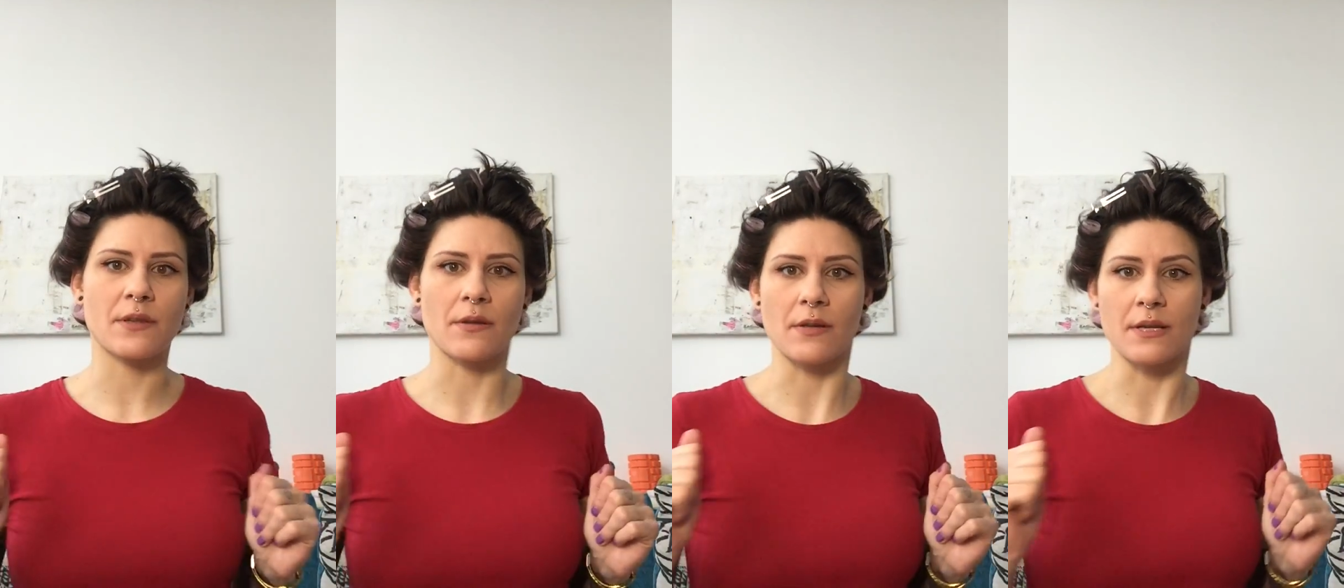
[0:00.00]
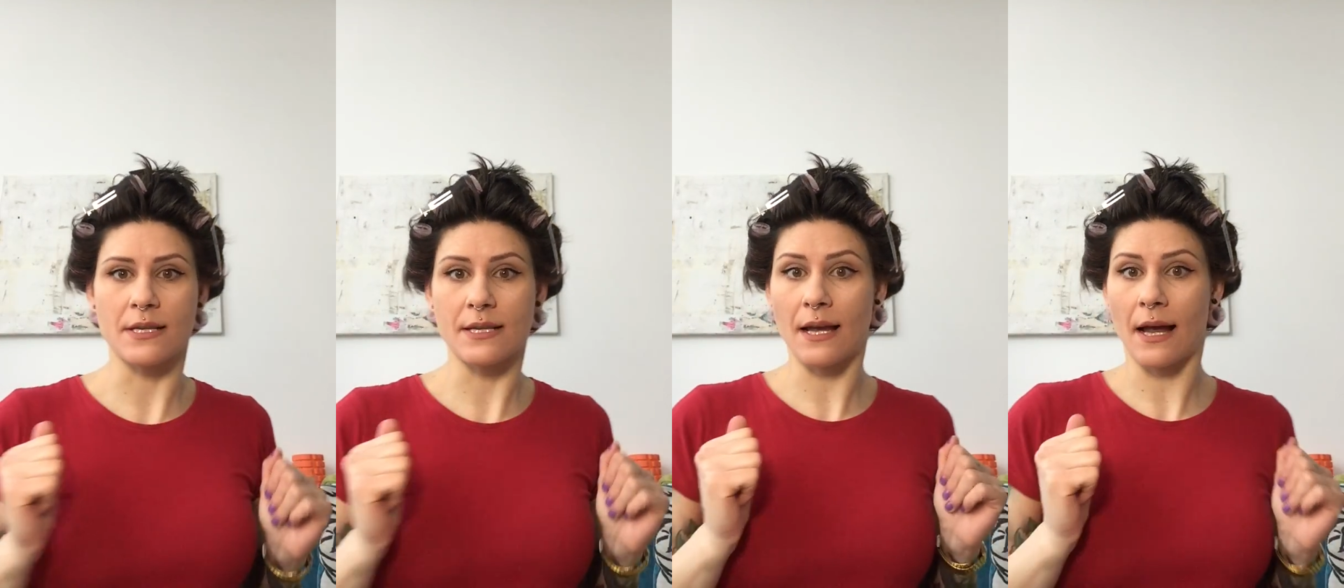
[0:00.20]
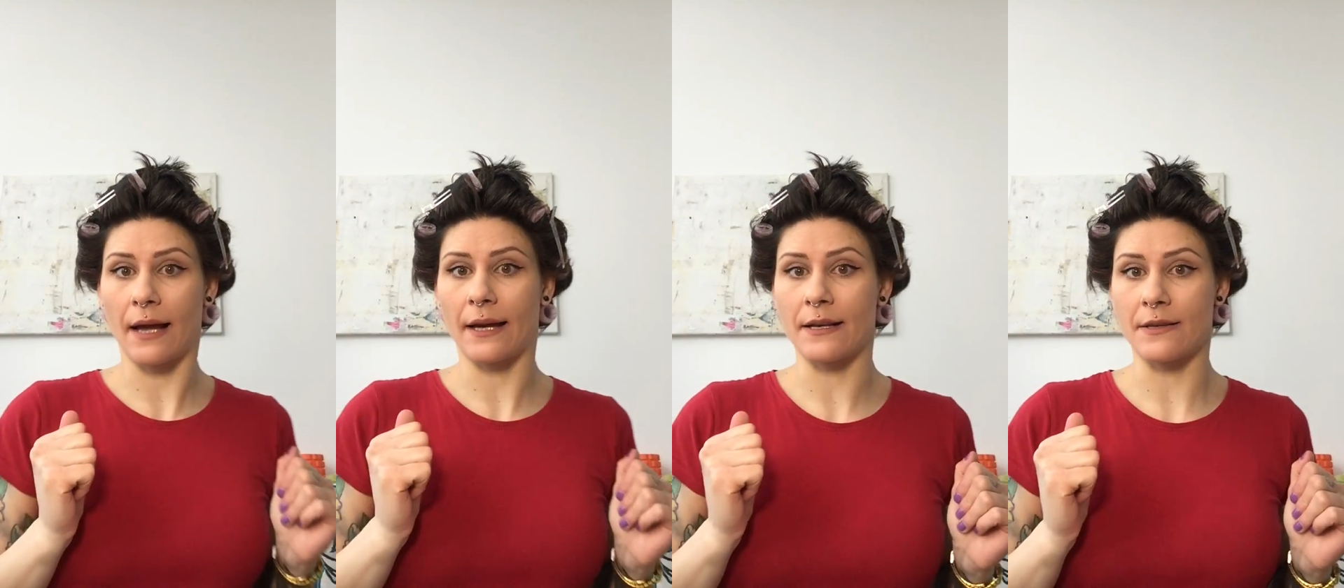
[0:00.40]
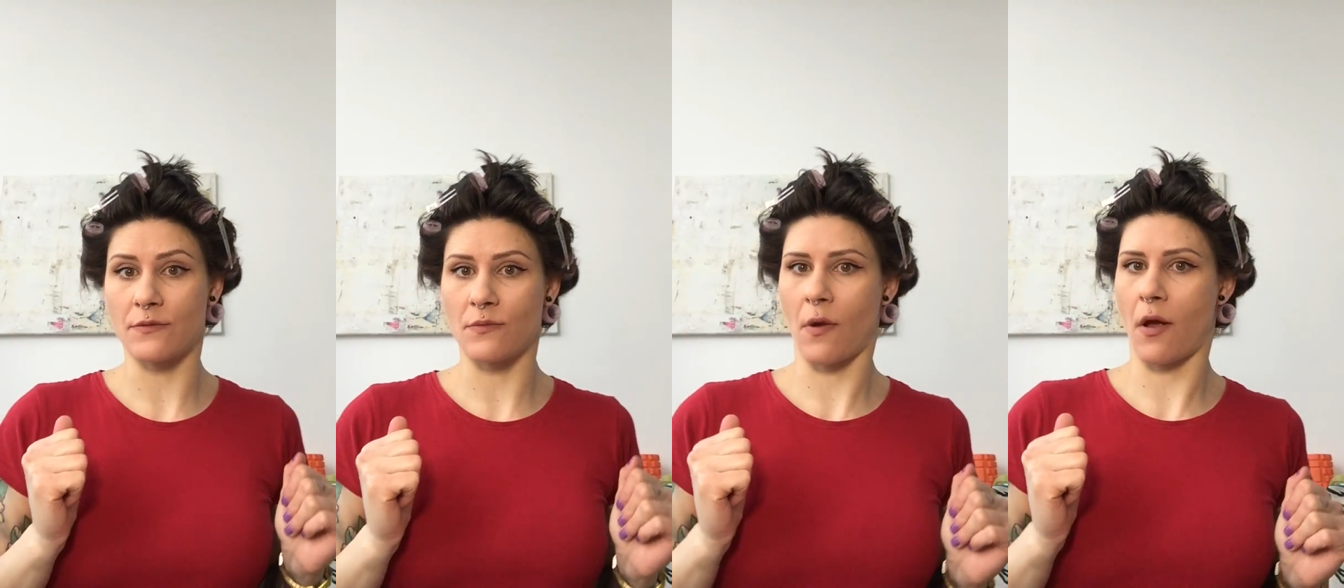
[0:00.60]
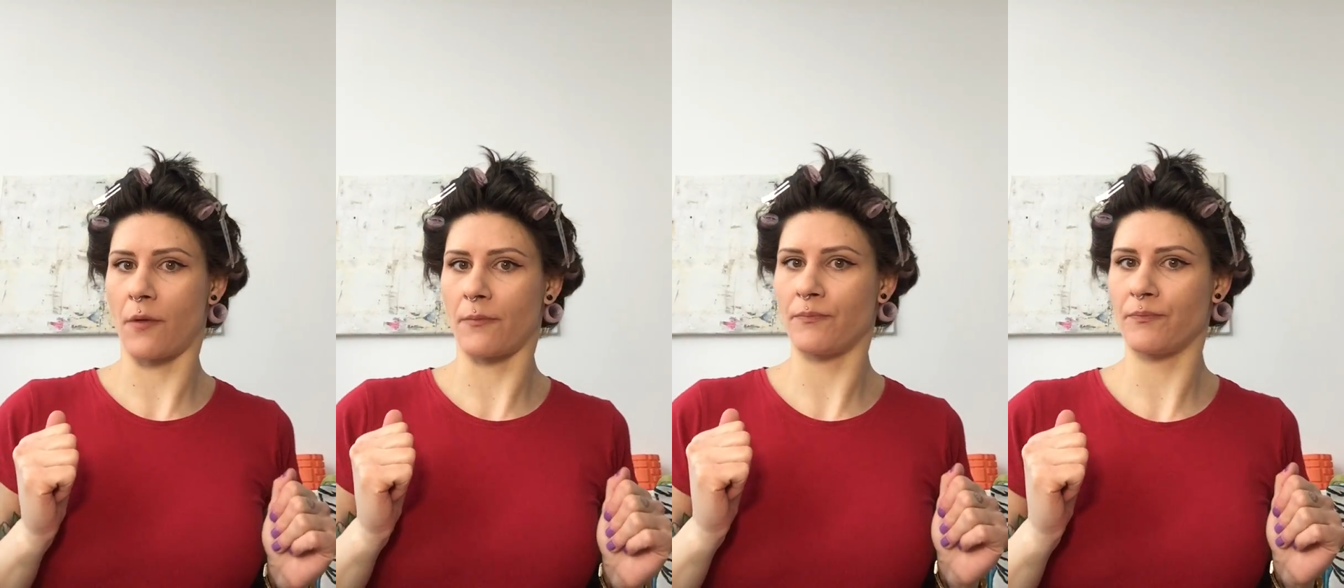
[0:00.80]
to the side as
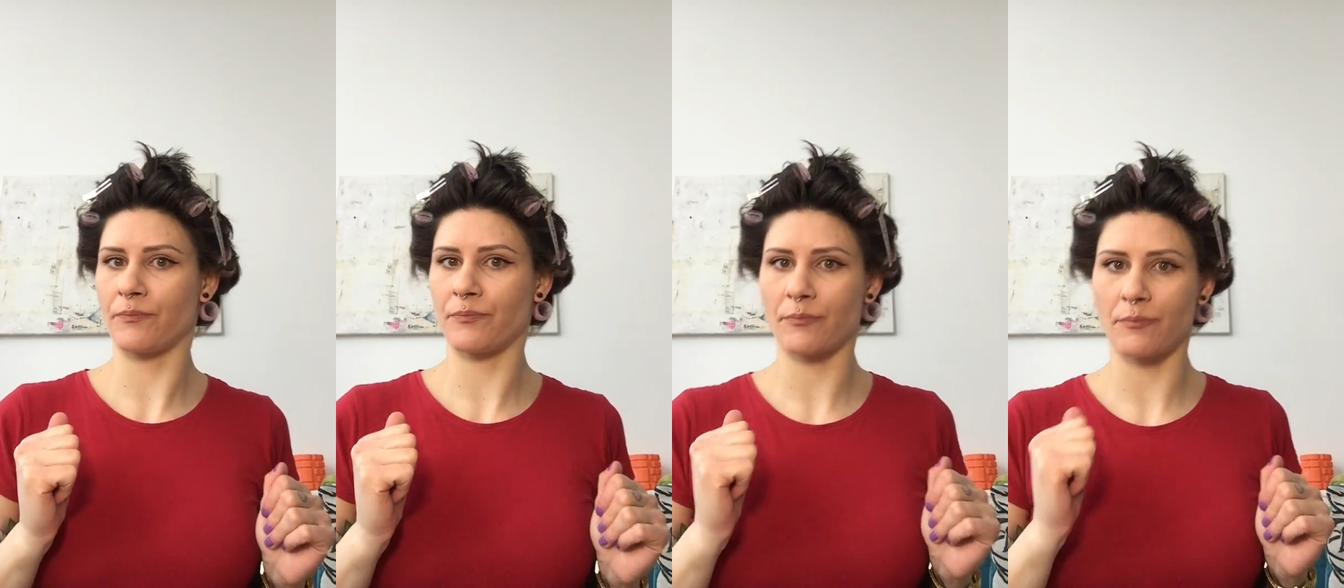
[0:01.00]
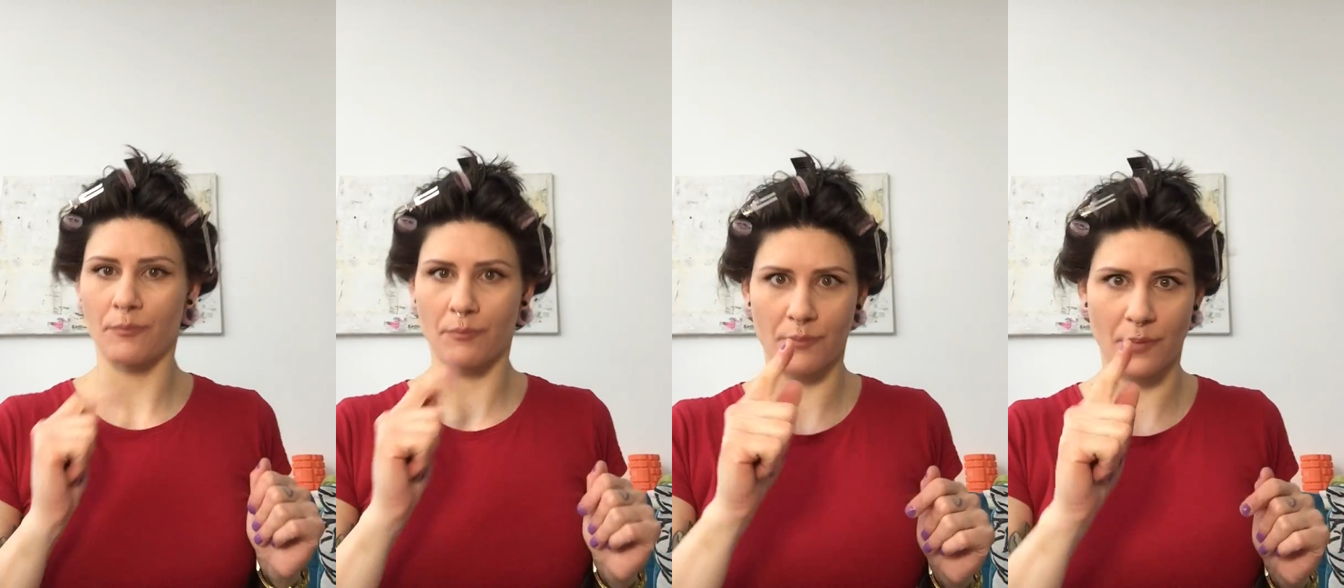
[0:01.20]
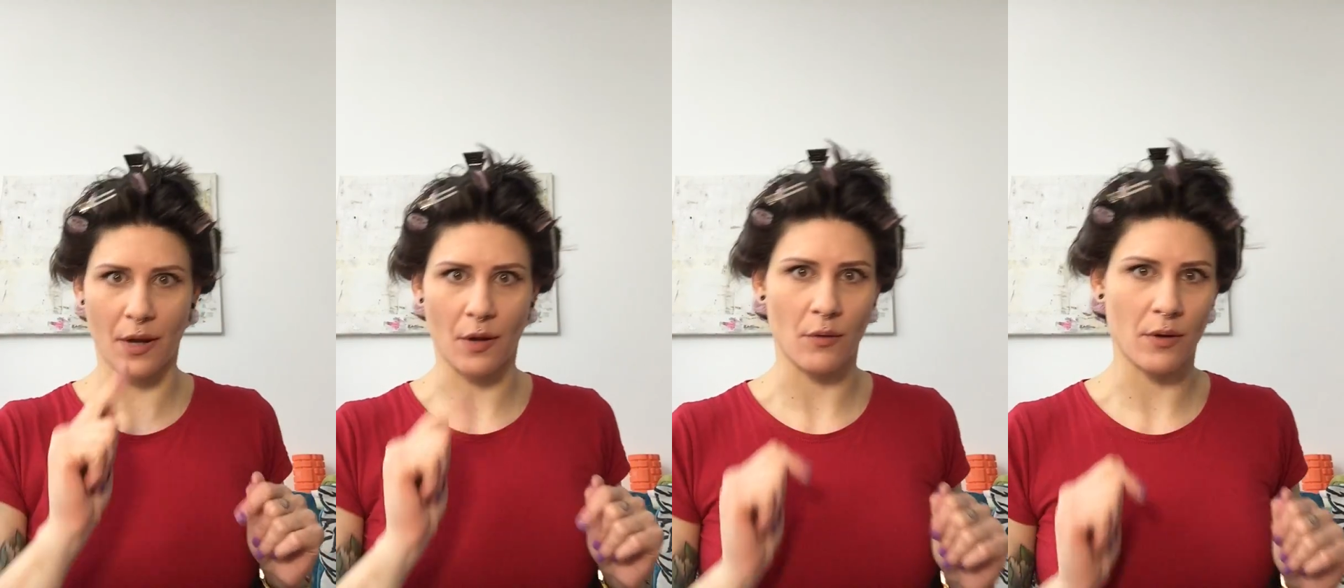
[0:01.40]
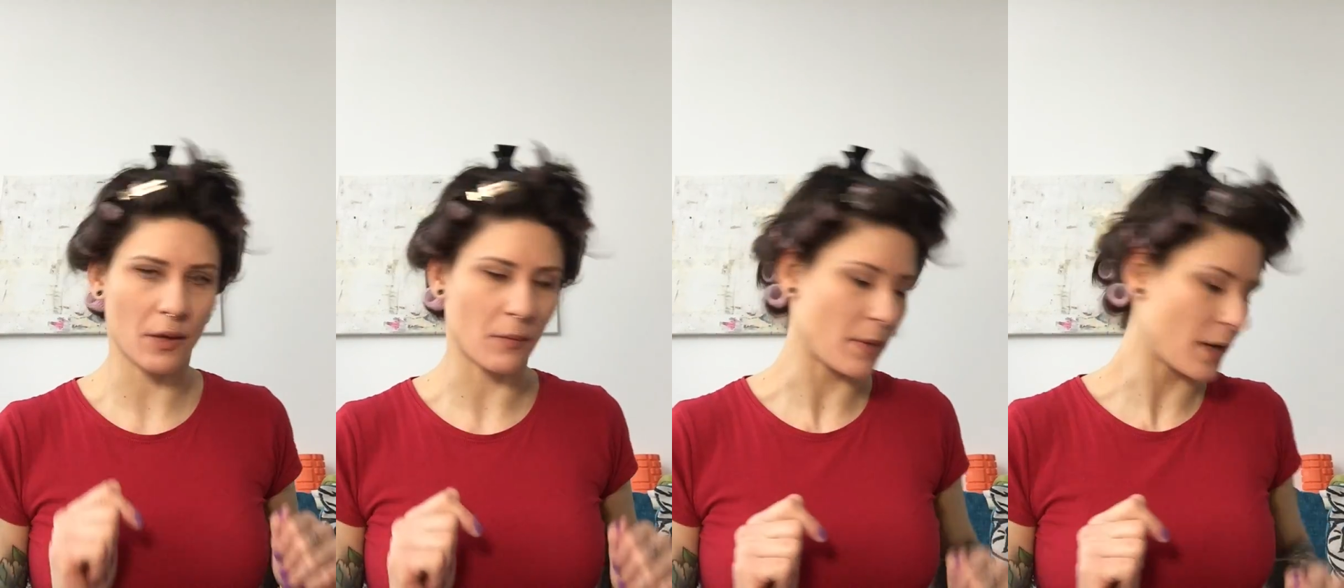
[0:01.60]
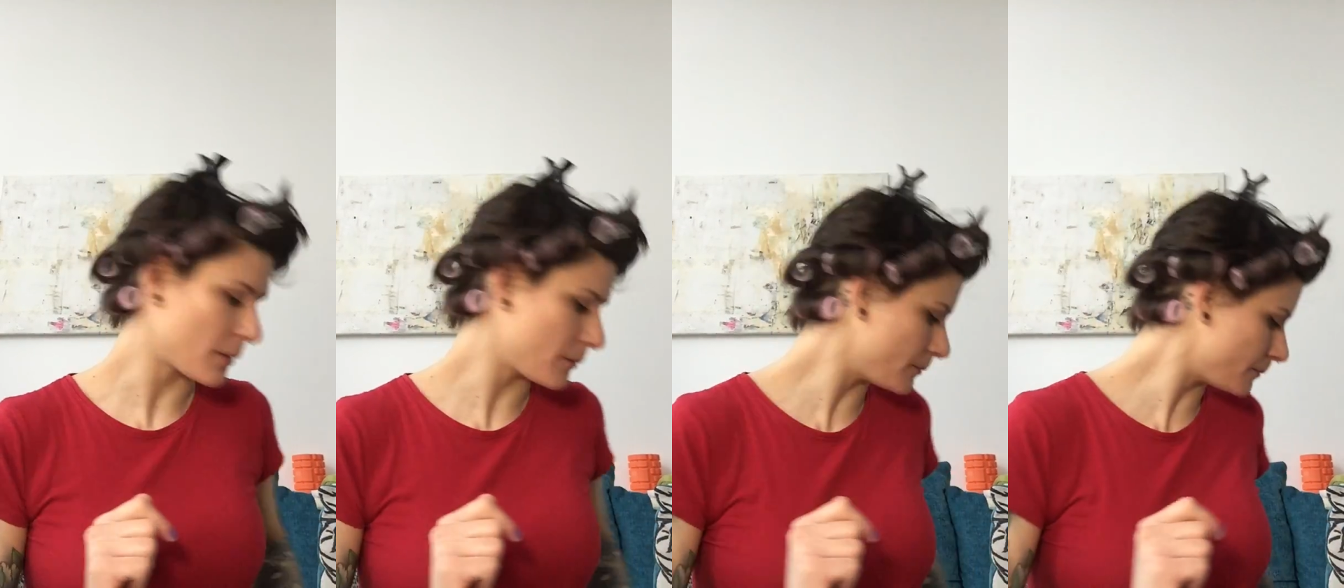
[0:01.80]
well. Bear
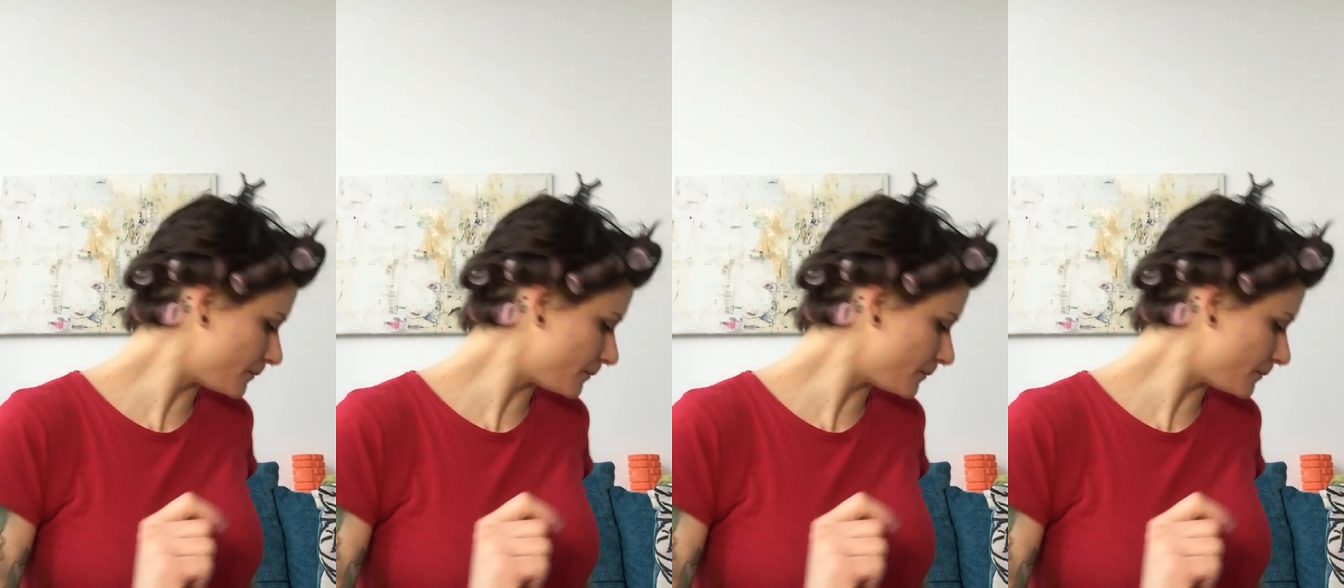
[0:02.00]
with me.